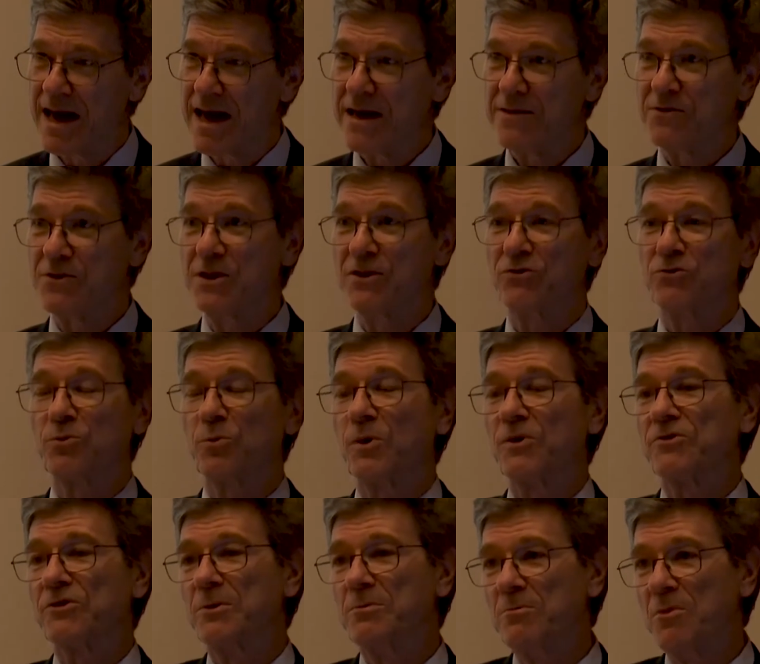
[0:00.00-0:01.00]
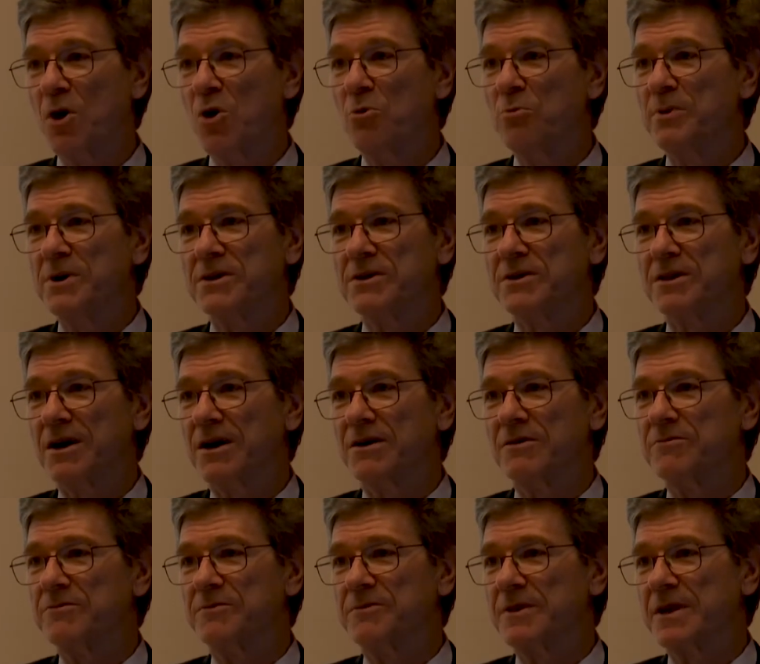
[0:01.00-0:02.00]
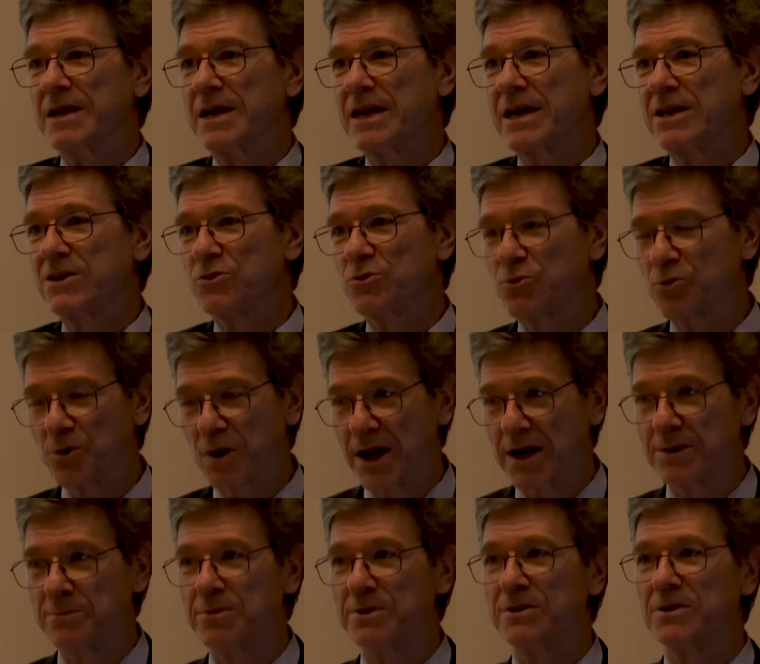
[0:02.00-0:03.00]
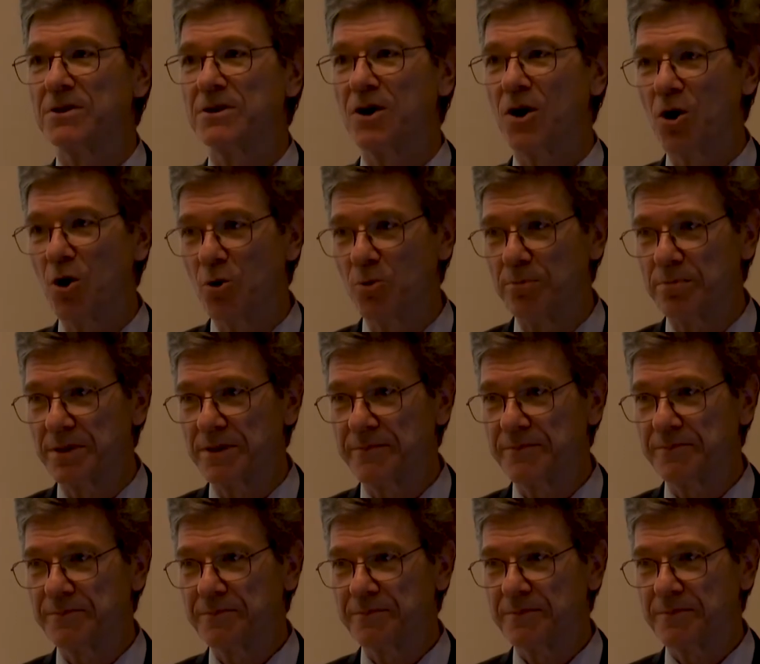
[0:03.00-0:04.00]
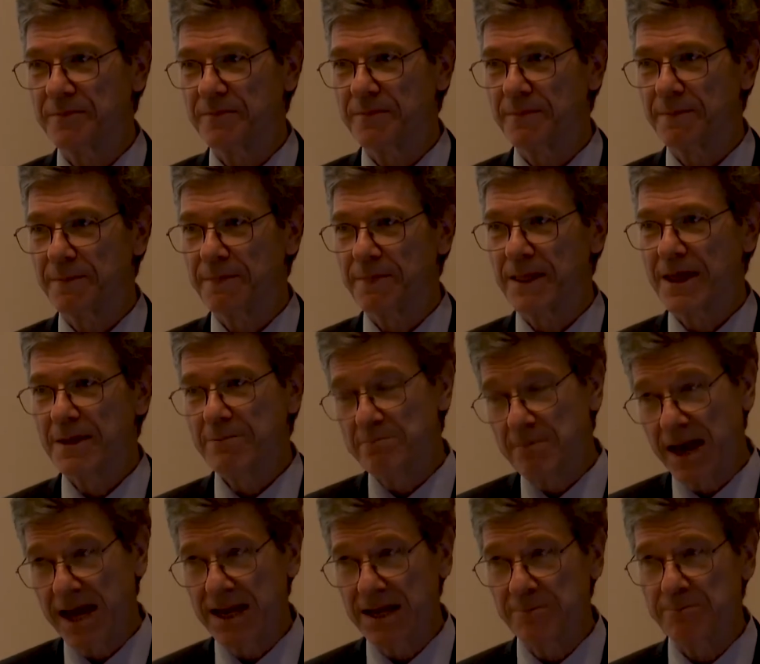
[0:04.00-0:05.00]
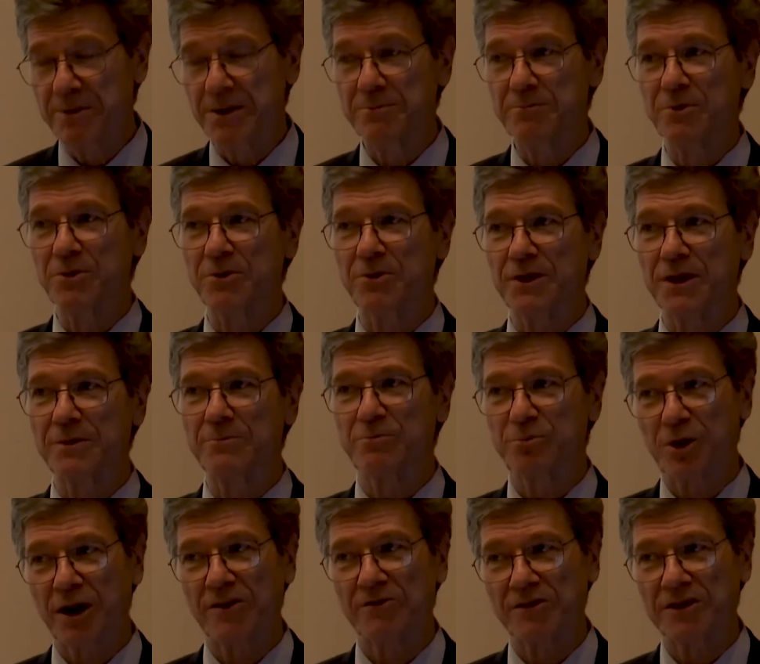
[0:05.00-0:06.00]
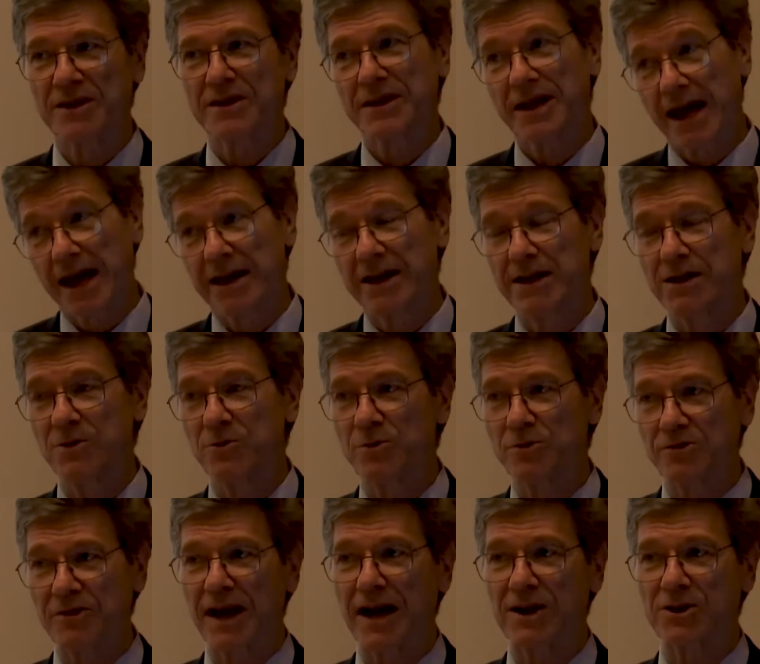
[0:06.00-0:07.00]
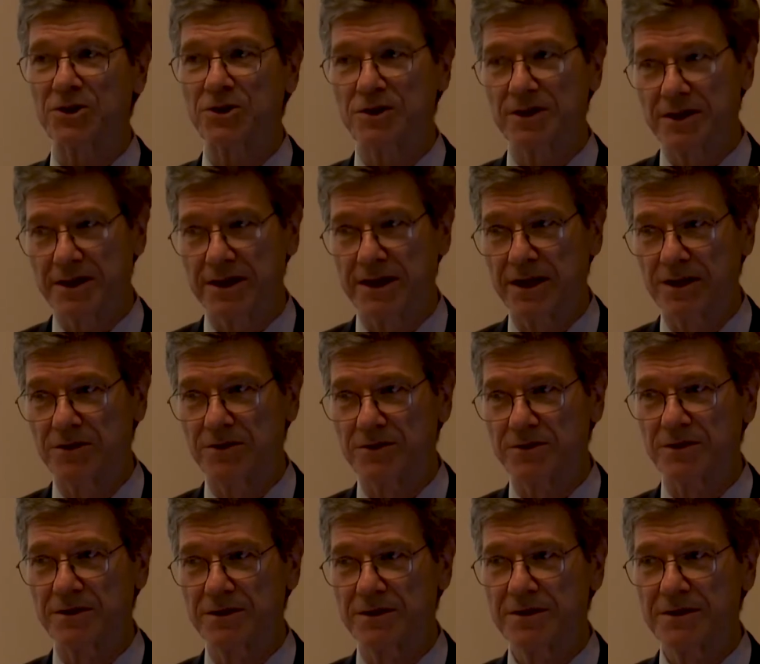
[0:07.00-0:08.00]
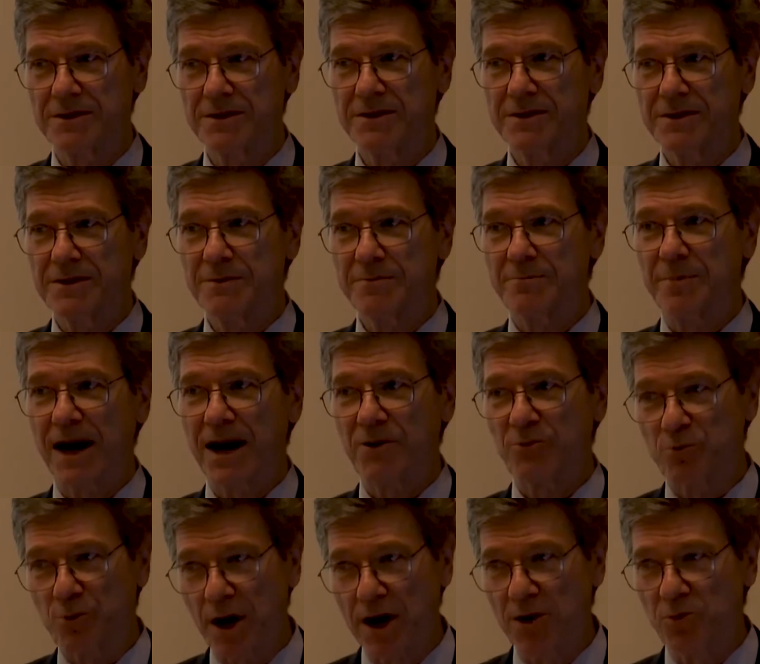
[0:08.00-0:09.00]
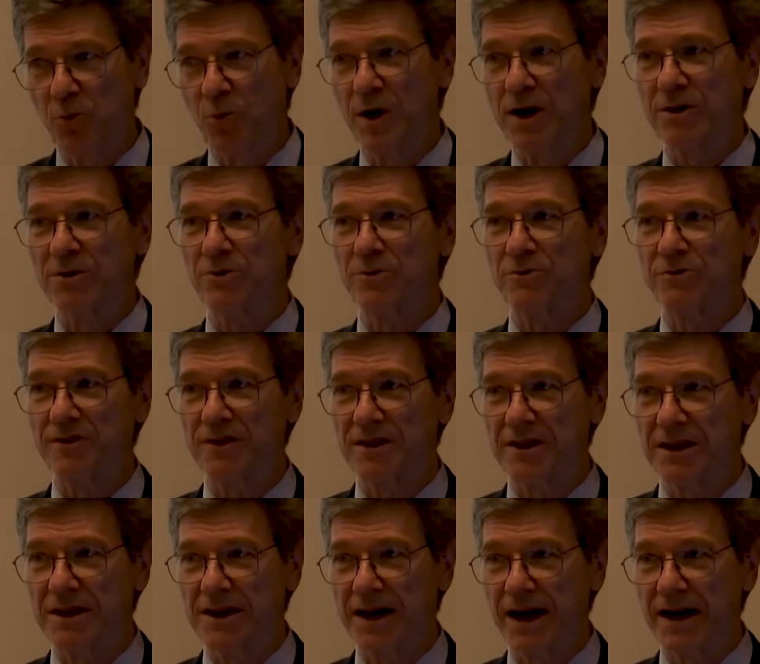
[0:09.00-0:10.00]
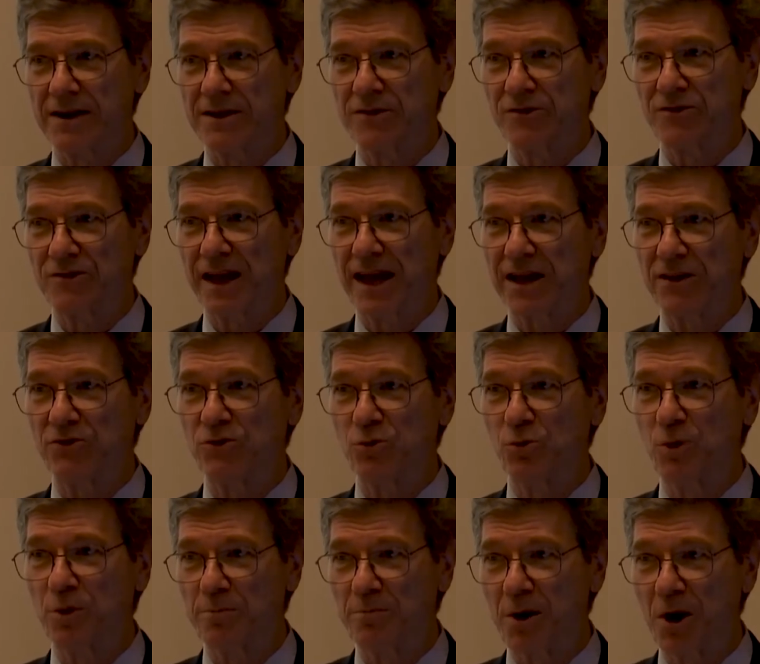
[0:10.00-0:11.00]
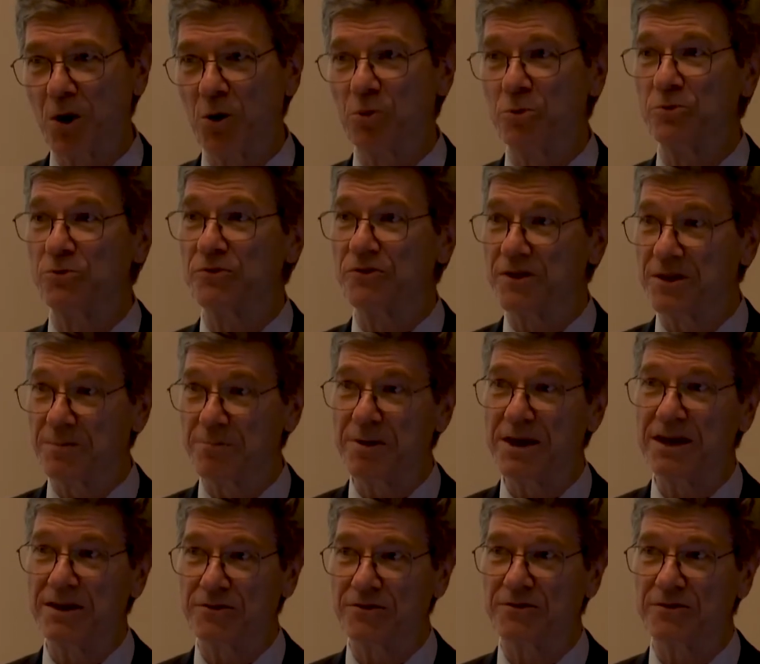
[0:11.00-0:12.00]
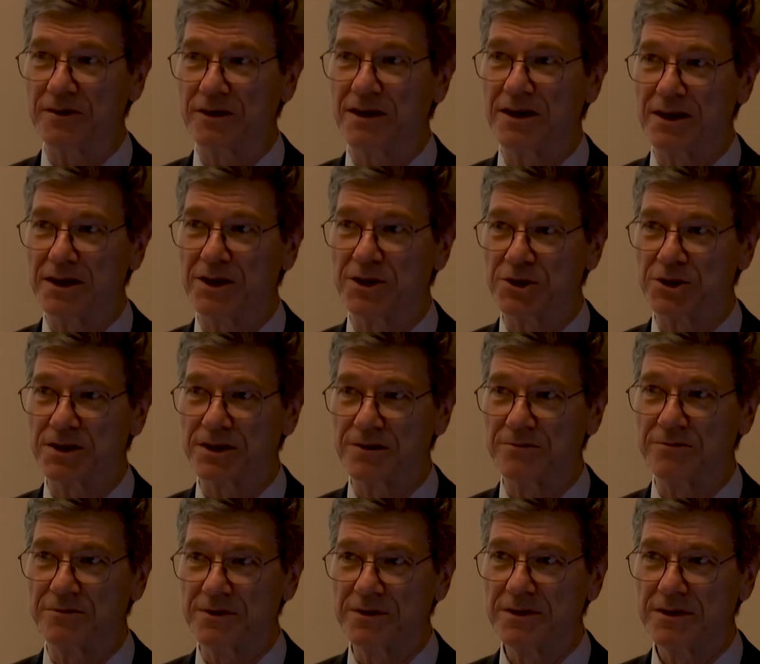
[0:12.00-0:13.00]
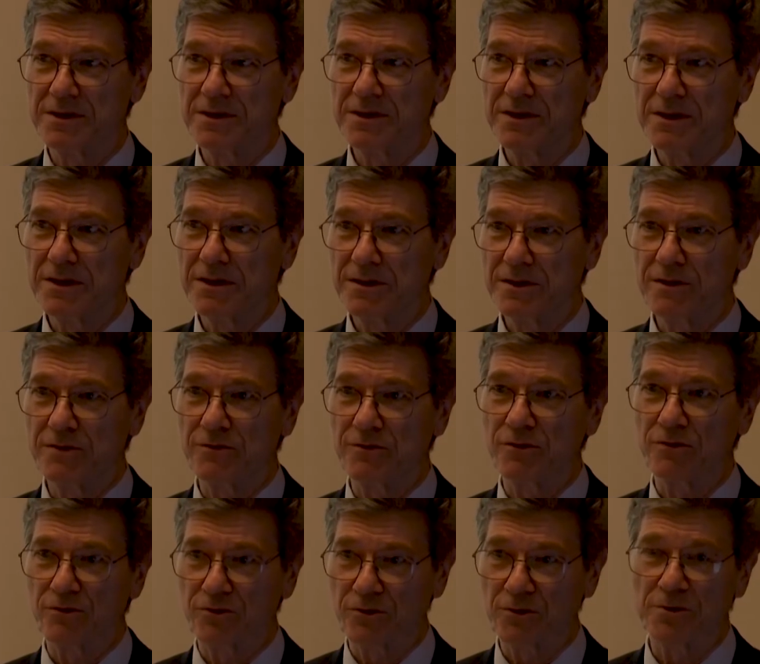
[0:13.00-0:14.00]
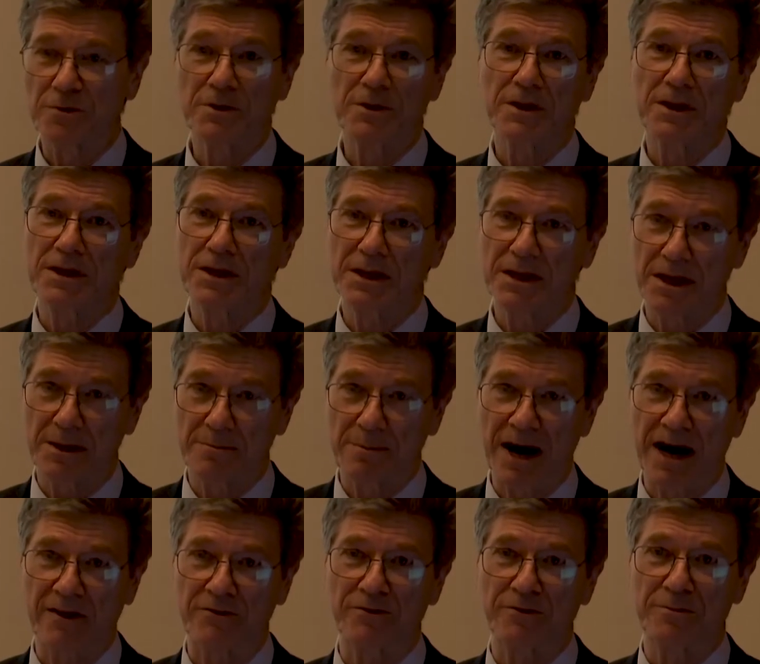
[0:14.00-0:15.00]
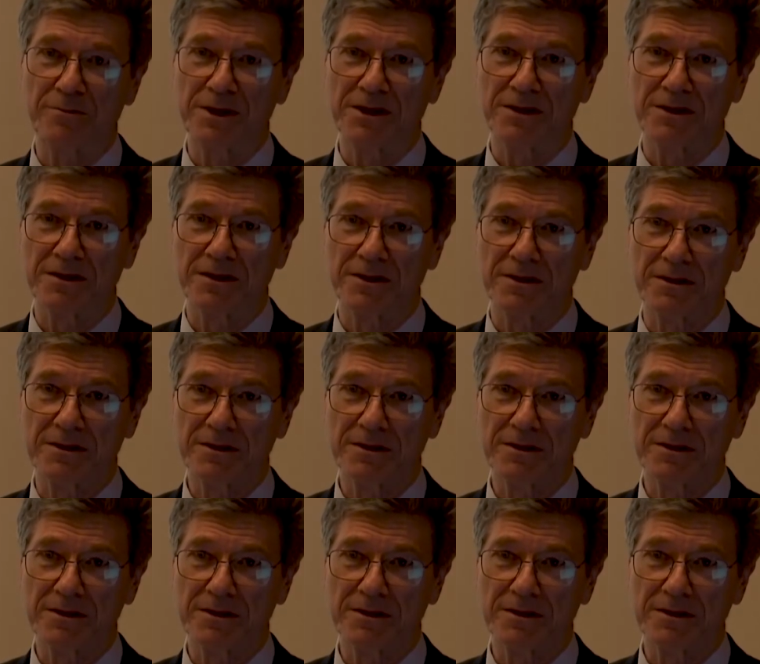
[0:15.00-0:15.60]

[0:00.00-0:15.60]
This was a moment of incredible hope. Many people think President Kennedy was actually killed by right-wingers in the United States who opposed the peace initiative. This is certainly a possibility.